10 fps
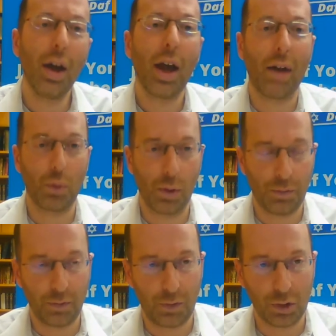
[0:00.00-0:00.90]
everyone
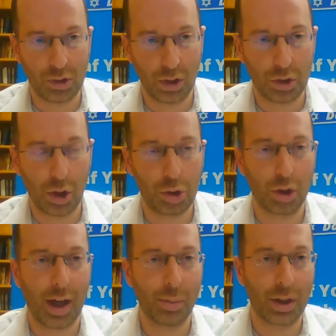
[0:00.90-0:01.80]
fulfills their liturgical
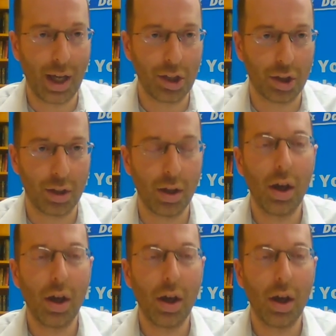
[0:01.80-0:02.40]
obligation.